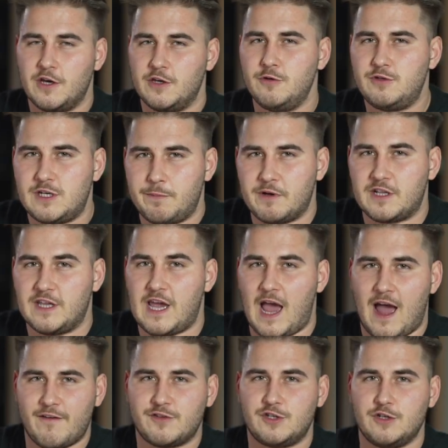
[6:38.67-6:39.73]
You typically
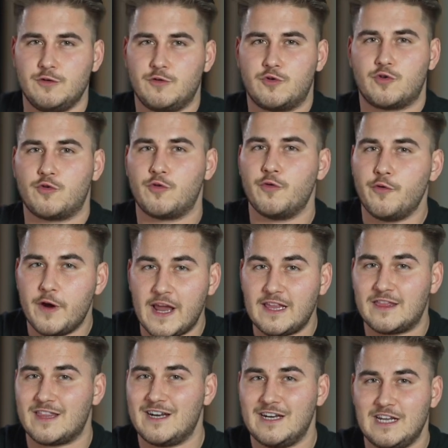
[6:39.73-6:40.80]
have to
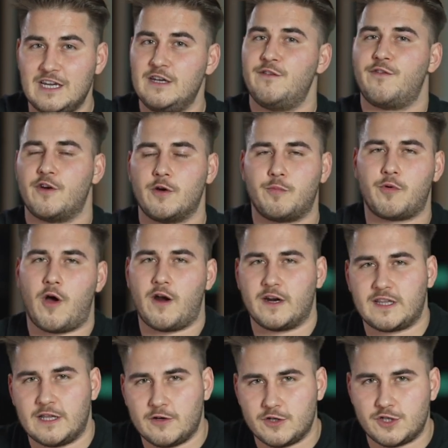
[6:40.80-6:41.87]
create the need for your
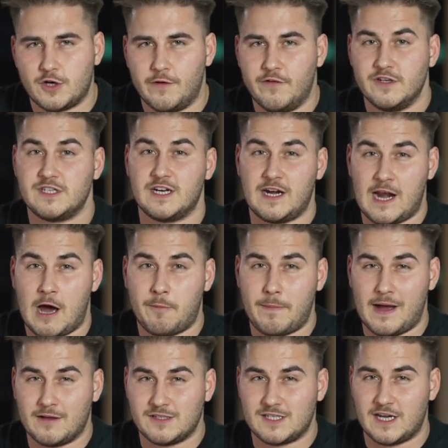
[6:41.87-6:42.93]
product and or service in an
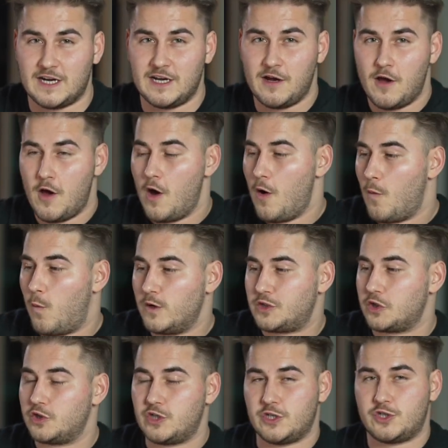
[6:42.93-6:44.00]
outbound setting.
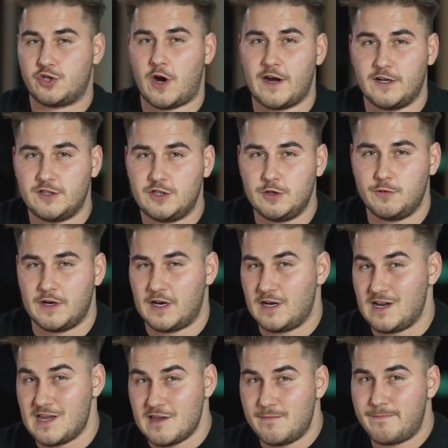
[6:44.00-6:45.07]
What you're just trying to do in
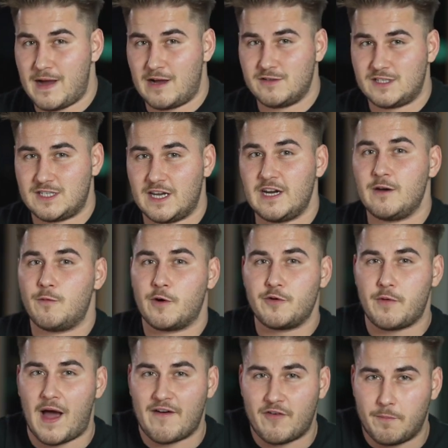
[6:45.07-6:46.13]
an inbound setting where
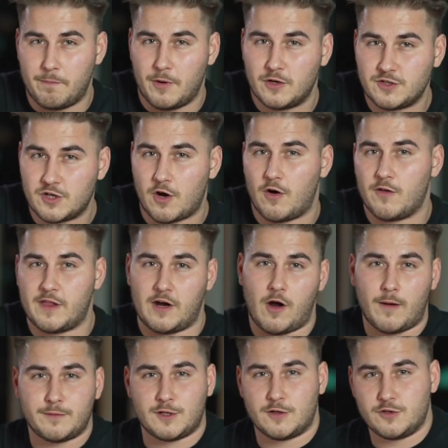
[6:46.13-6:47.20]
you have a booked call that
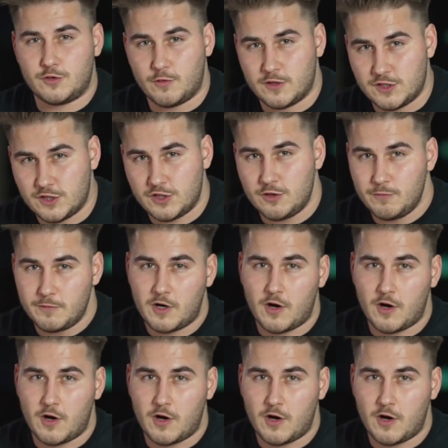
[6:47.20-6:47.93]
hops onto a Zoom